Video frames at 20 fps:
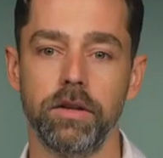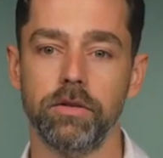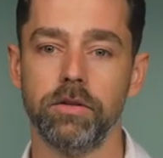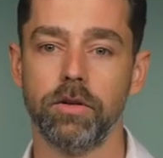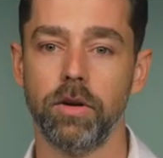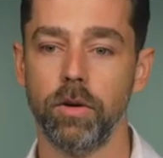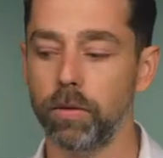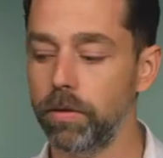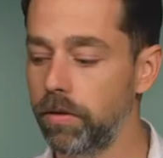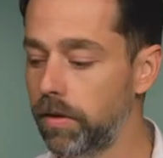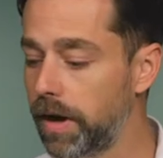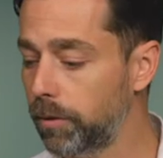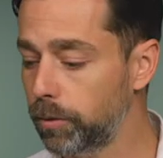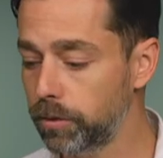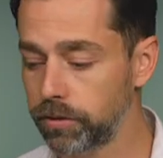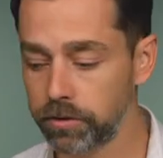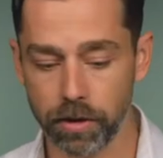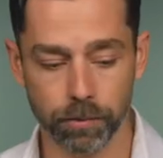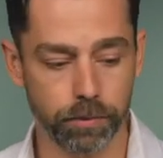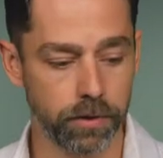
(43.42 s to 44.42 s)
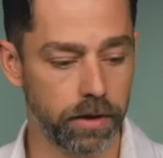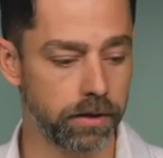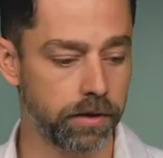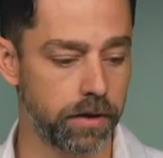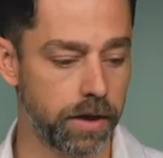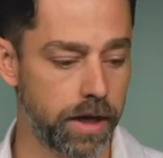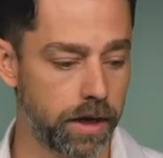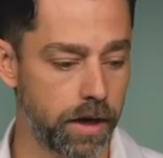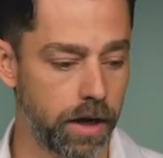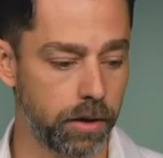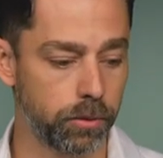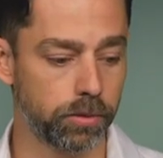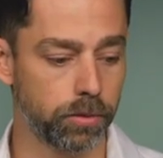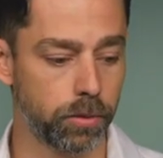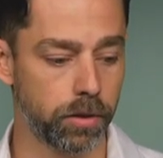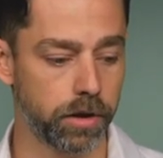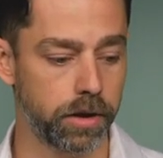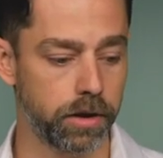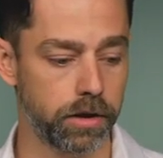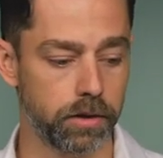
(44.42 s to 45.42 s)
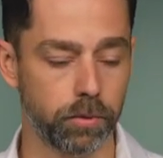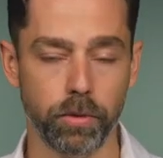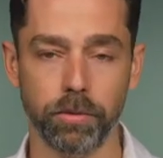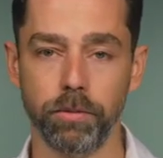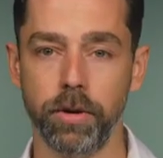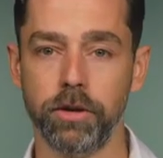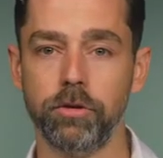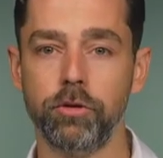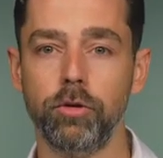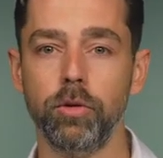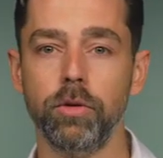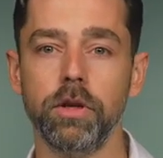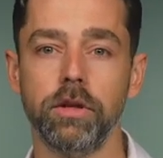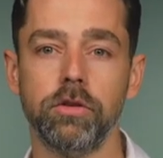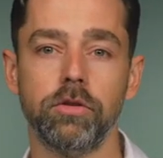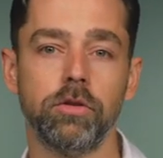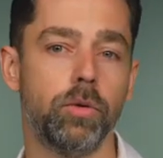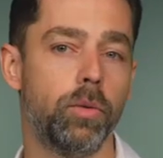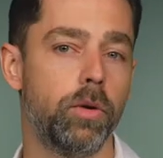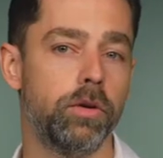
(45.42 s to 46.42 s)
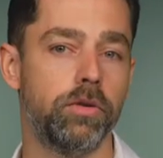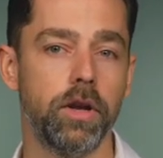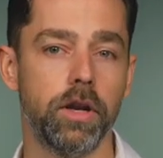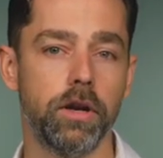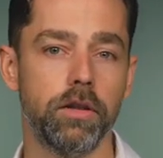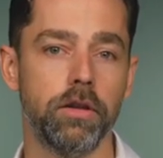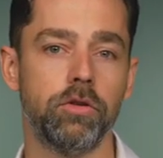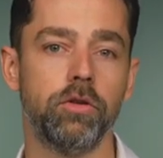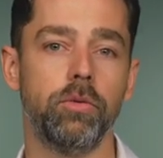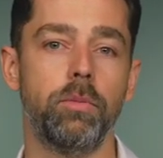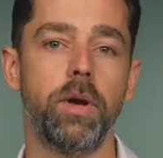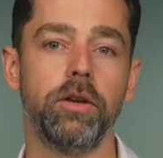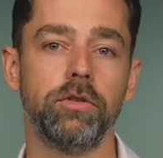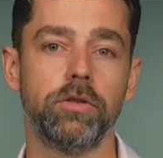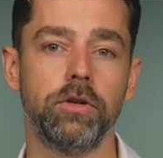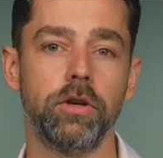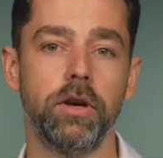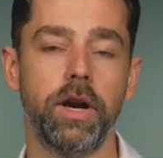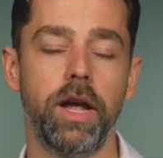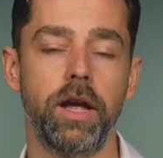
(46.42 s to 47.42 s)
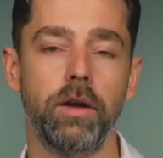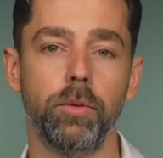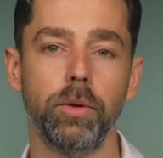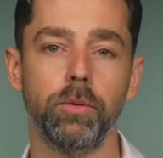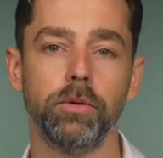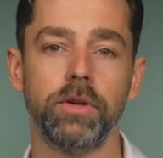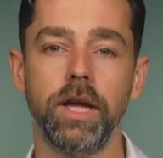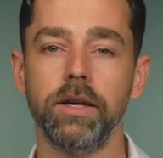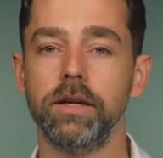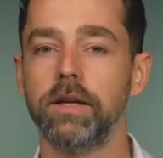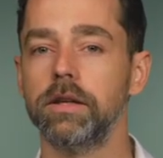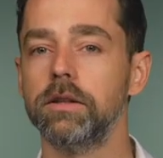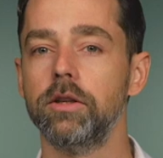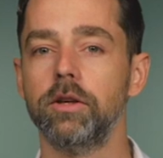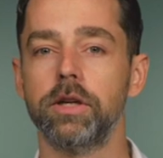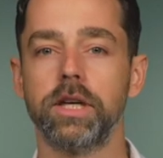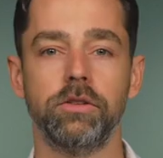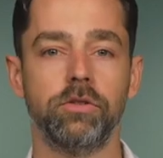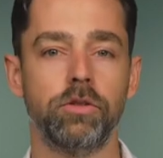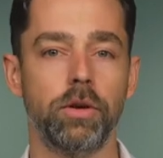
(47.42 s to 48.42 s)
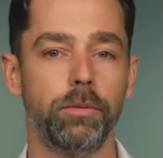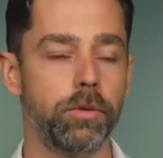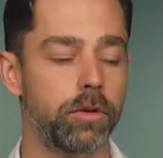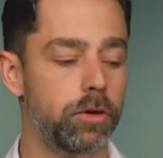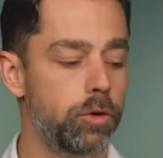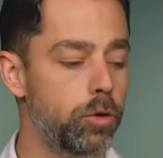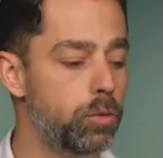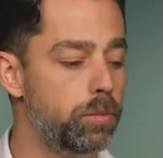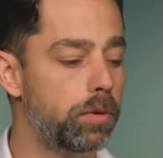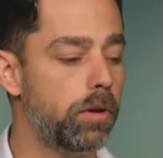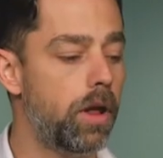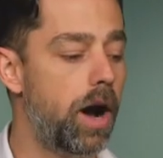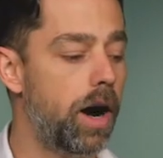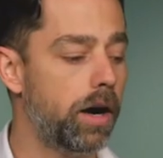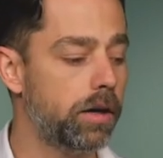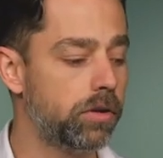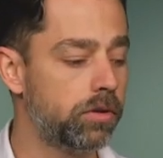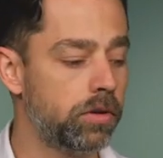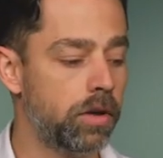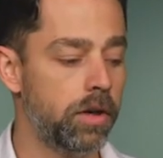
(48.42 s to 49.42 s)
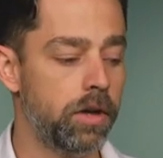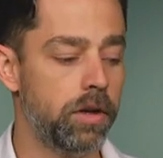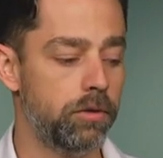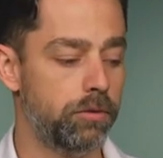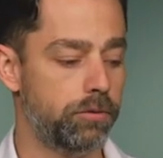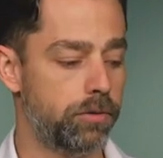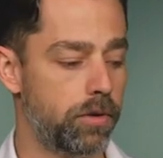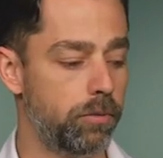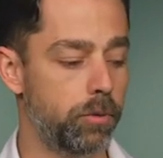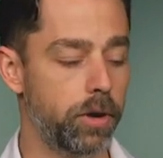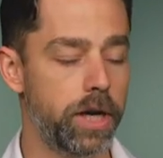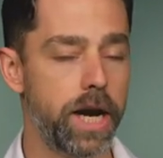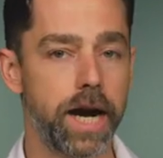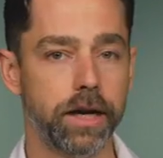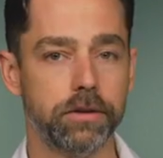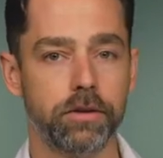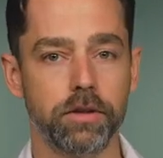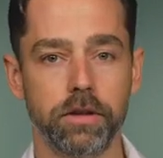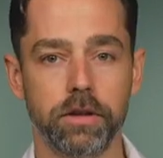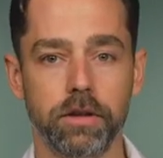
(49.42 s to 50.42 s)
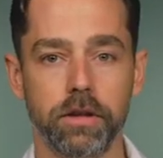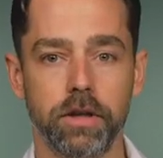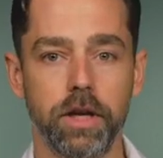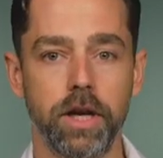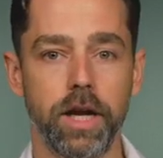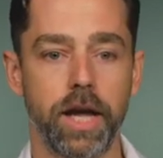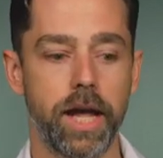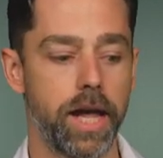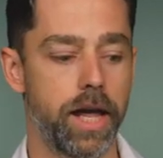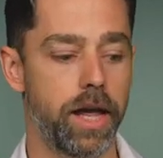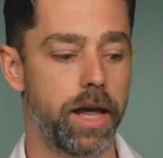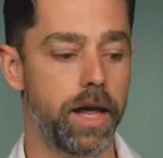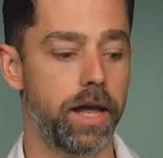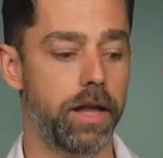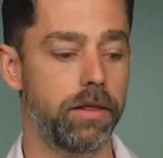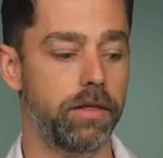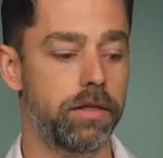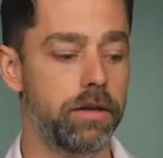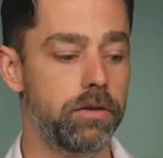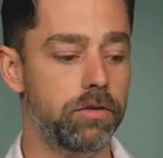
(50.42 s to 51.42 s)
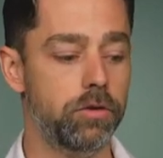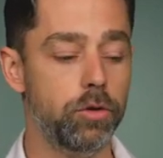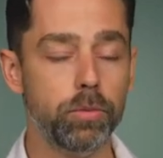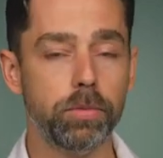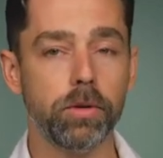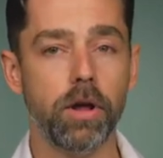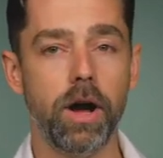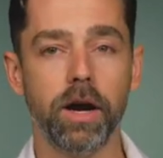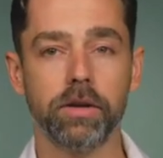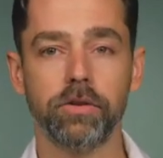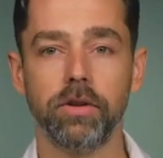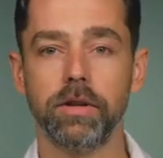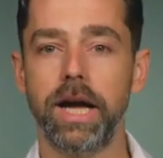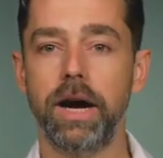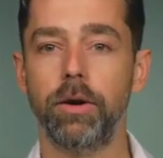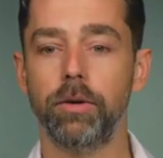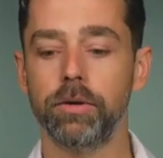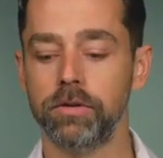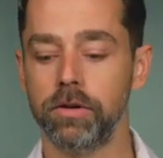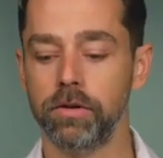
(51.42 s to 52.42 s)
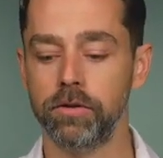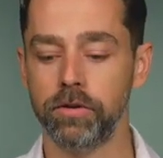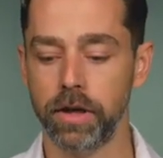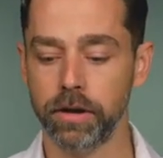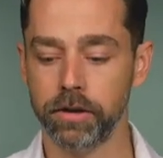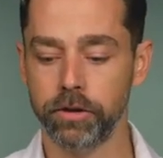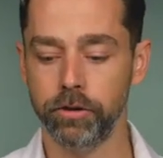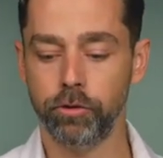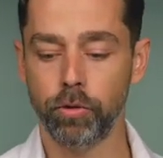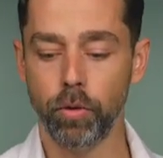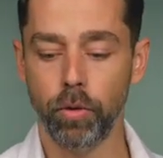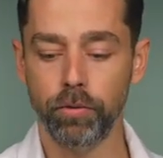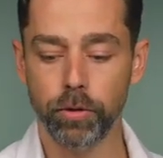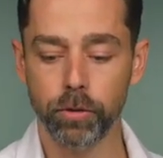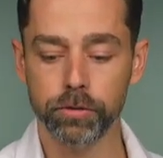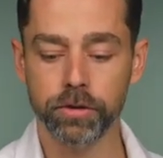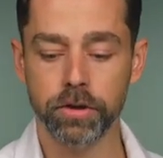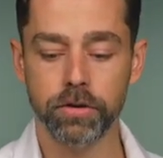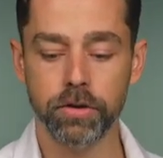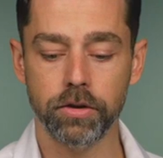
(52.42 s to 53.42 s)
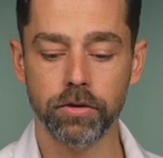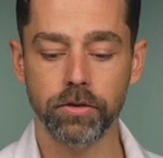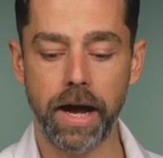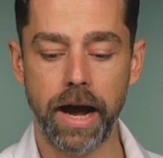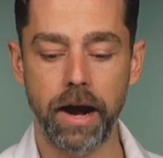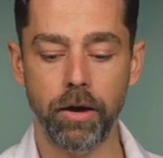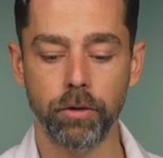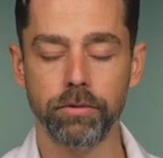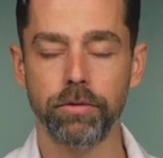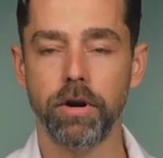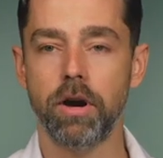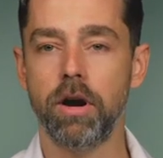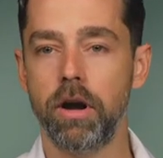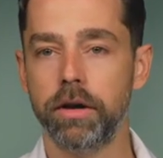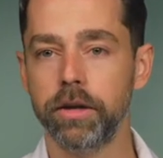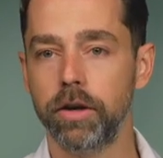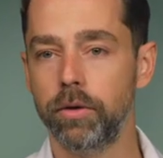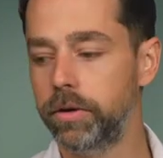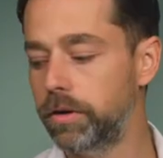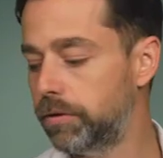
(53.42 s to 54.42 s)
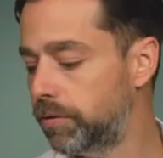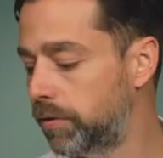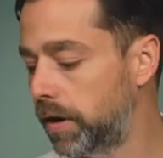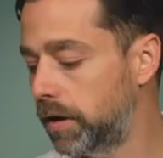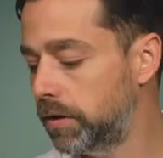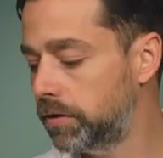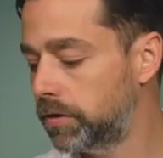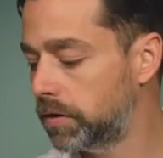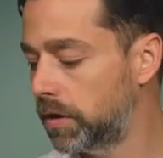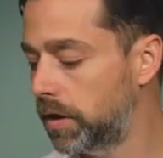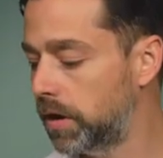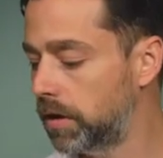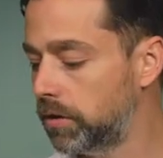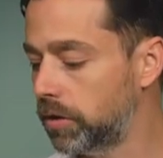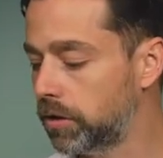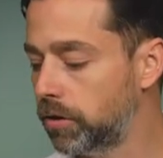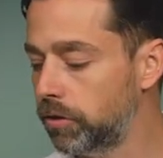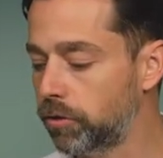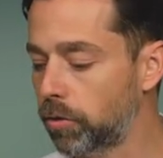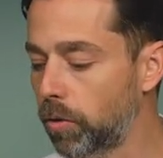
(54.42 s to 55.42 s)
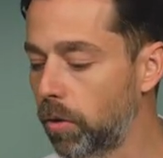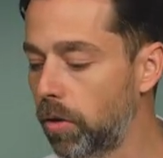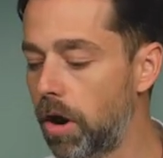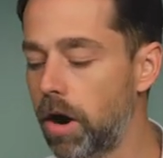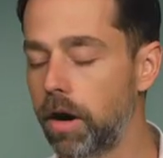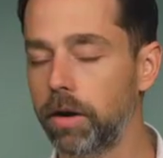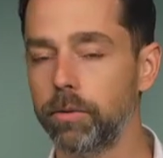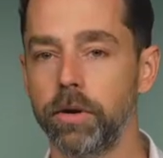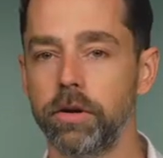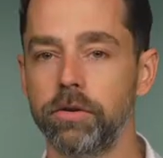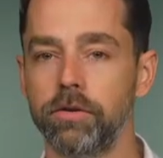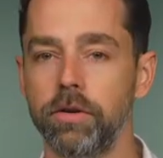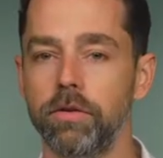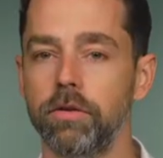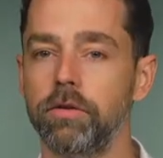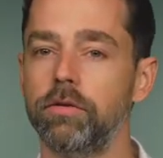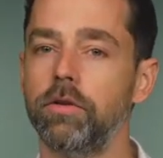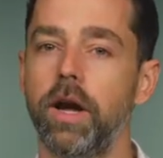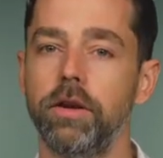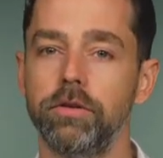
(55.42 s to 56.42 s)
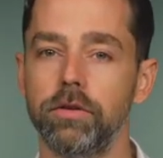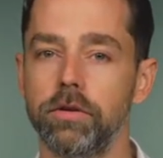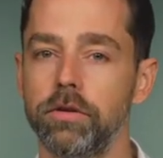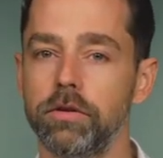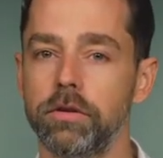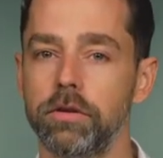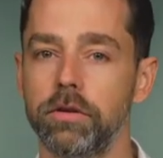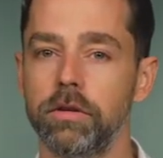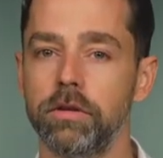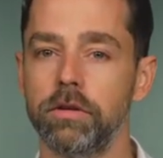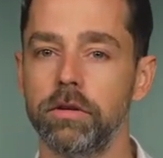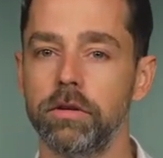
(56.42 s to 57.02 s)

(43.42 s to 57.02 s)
So that was something that I was working with my students towards the end of the semester, and we were taking a look at some of the new blocks from Reaktor, and these new blocks allow us to send control voltages out of our audio interface to control hardware synthesizers.